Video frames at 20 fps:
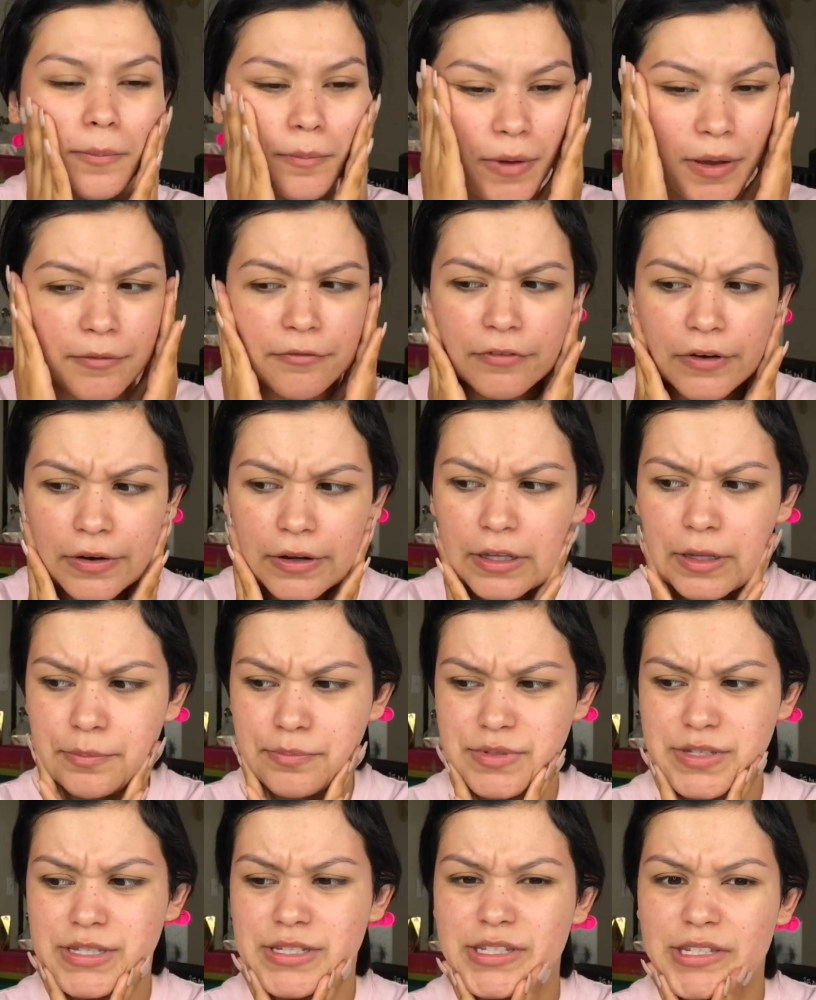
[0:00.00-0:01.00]
I'm very
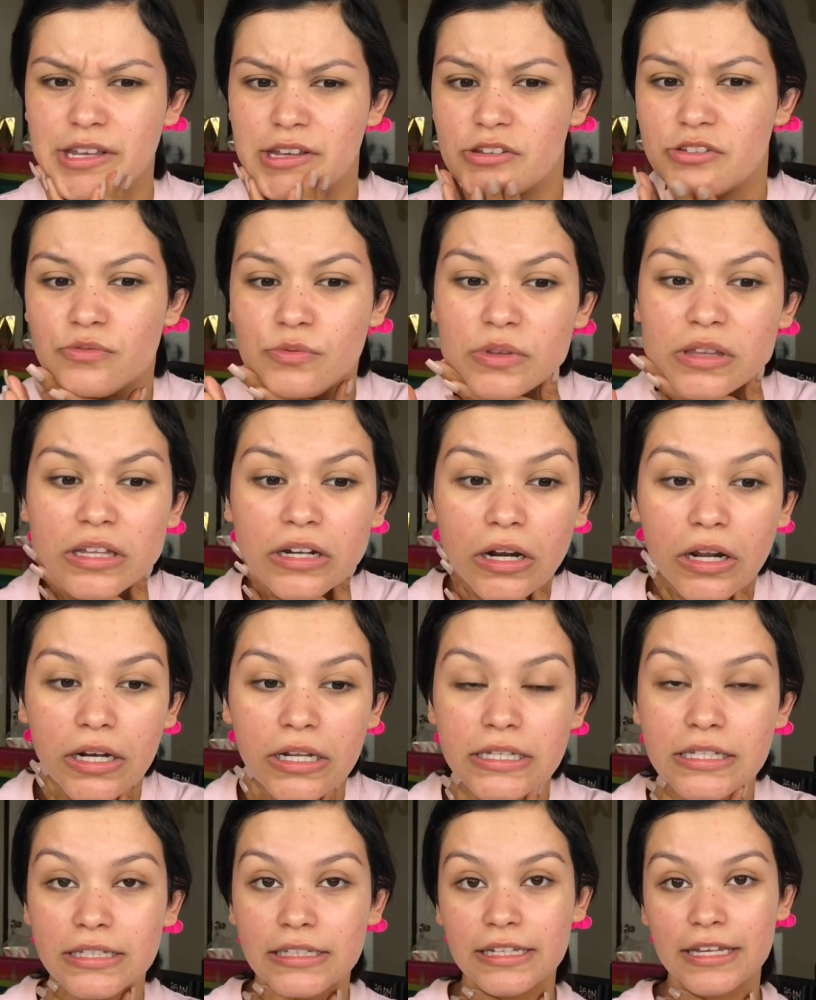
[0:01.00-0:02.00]
obsessed with it,
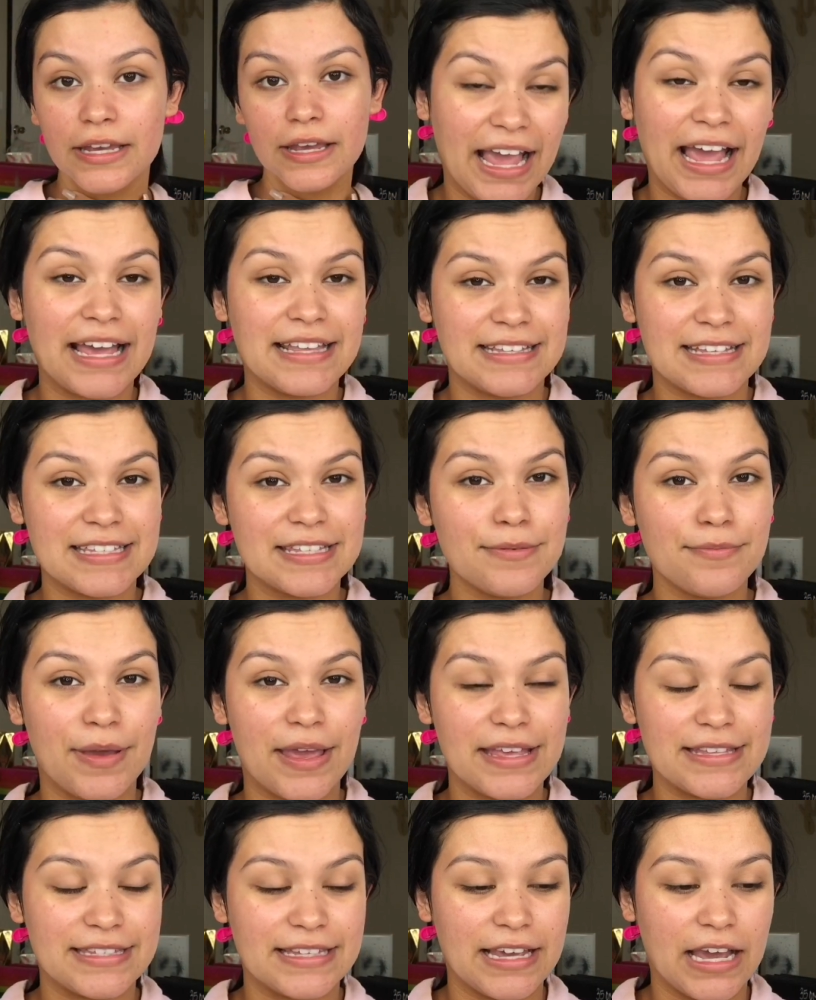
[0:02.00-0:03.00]
honestly. And guys, it's
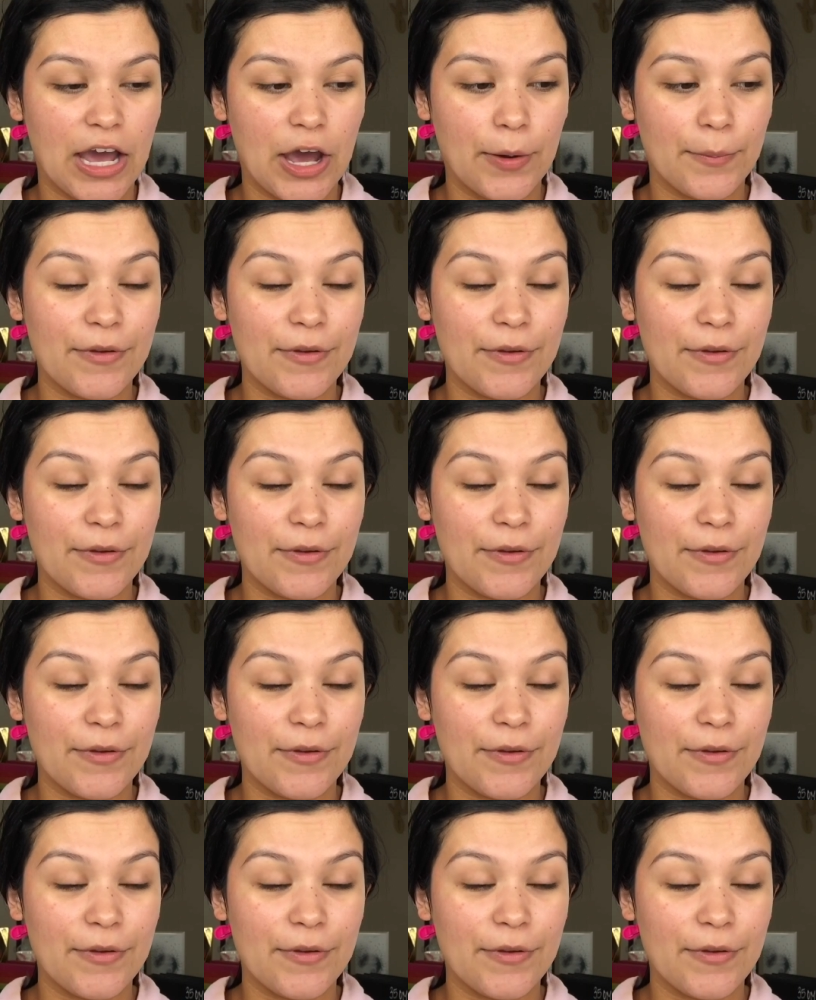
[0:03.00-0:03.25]
amazing.